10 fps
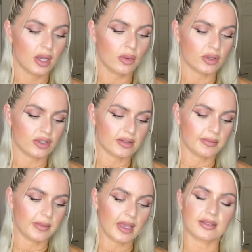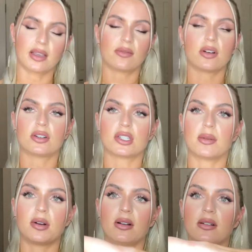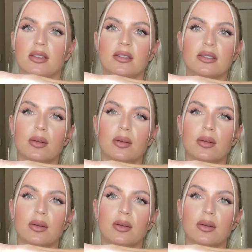which is amazing for a shimmer. This is a